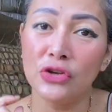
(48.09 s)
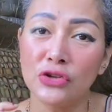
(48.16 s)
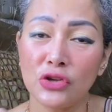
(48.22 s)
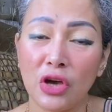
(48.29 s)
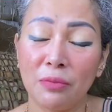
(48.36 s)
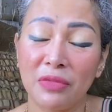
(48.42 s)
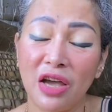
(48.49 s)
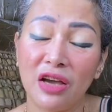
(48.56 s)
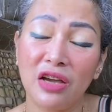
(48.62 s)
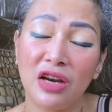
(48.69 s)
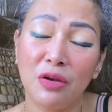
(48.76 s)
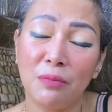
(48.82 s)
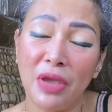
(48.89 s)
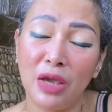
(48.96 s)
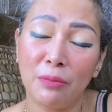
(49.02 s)
So I'm not
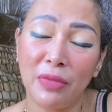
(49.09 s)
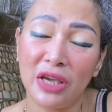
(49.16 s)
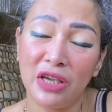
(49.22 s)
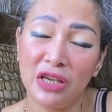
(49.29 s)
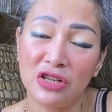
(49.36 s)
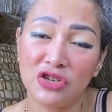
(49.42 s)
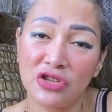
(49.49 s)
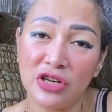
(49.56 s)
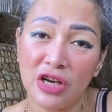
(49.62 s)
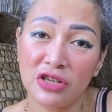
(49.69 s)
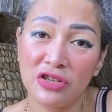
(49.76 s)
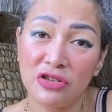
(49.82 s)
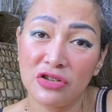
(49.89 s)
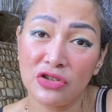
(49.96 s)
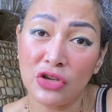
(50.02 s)
gonna make my
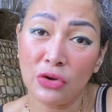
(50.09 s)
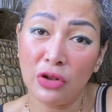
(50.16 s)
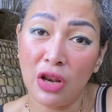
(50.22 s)
introduction so